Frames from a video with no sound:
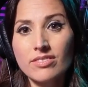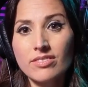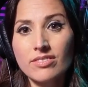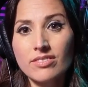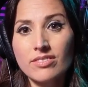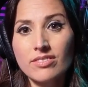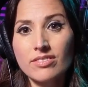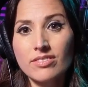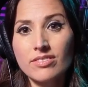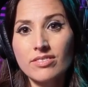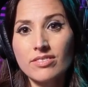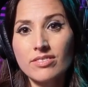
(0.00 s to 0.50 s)

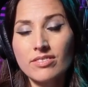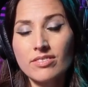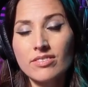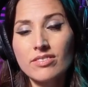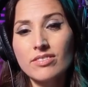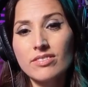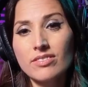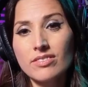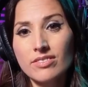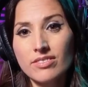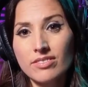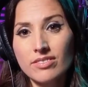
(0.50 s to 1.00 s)

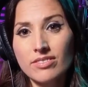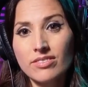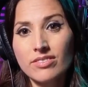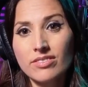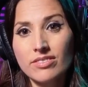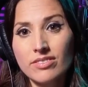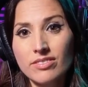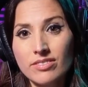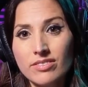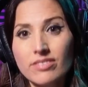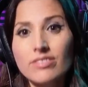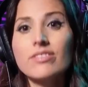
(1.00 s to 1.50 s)

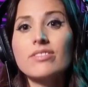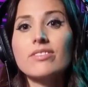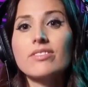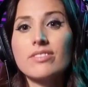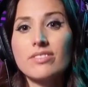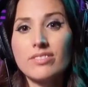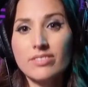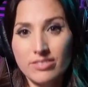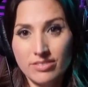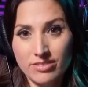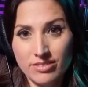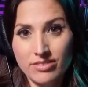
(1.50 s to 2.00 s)

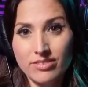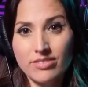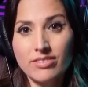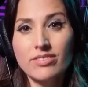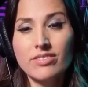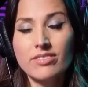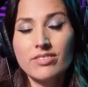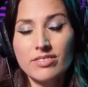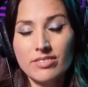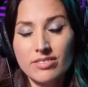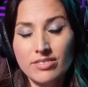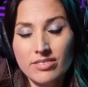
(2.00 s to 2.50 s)

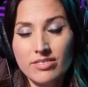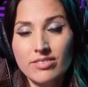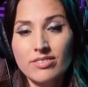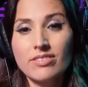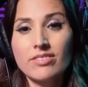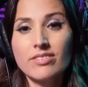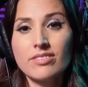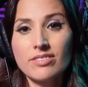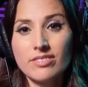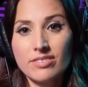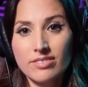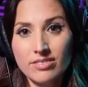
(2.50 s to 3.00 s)

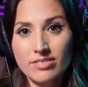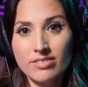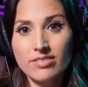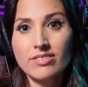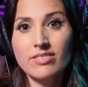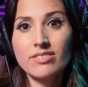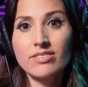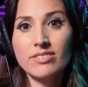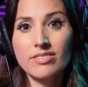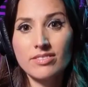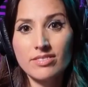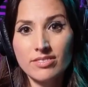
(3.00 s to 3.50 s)

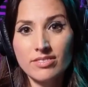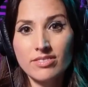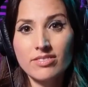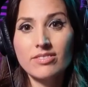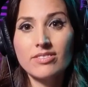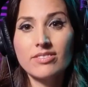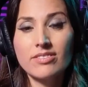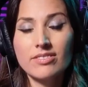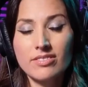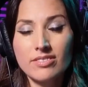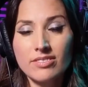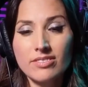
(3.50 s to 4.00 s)

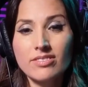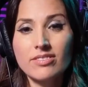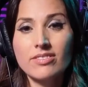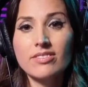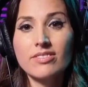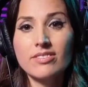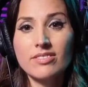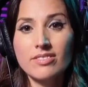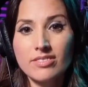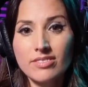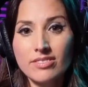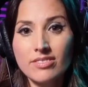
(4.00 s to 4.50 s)

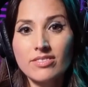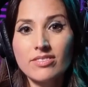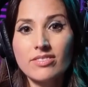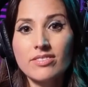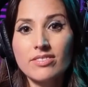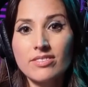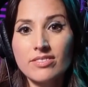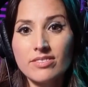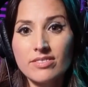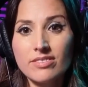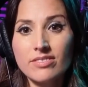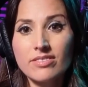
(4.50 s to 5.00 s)

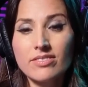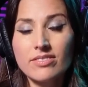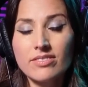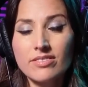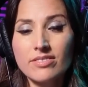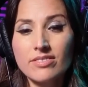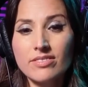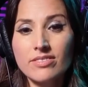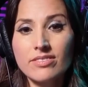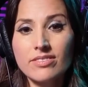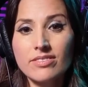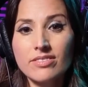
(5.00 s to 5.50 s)

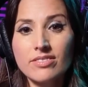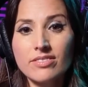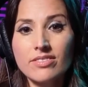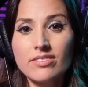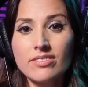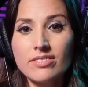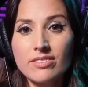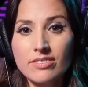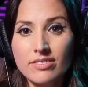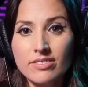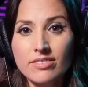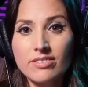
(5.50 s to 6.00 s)

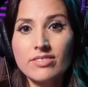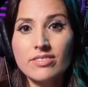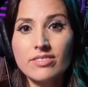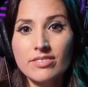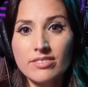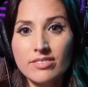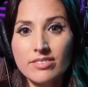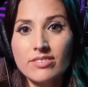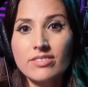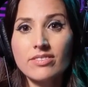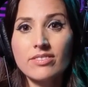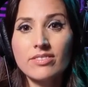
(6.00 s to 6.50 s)

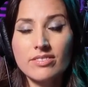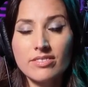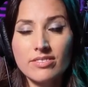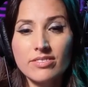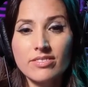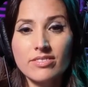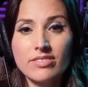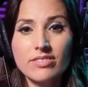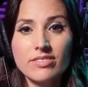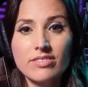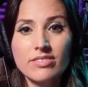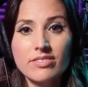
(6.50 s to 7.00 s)

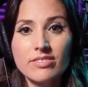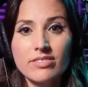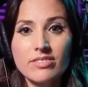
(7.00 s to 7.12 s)
The person shown says nothing.